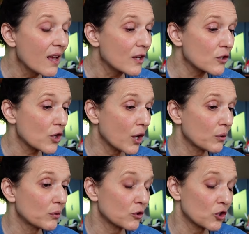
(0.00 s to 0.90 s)

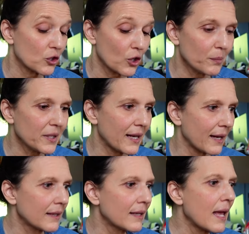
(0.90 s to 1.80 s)
So she told me
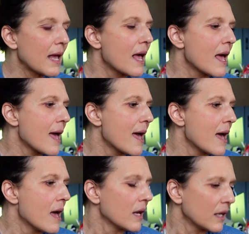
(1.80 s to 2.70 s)
that,
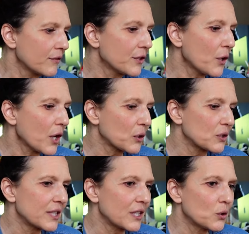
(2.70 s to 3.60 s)
even though I
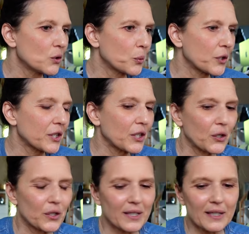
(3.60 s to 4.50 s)
continued working
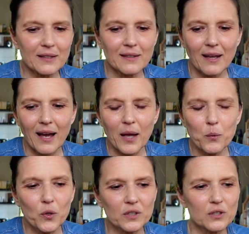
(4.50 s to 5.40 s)
on it, I
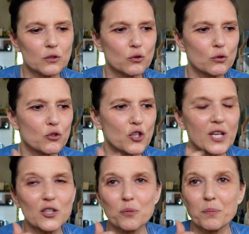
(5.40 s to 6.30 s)
wanted to
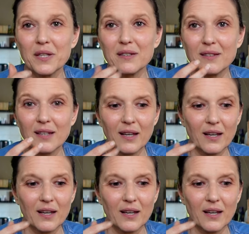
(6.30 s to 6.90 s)
change a bit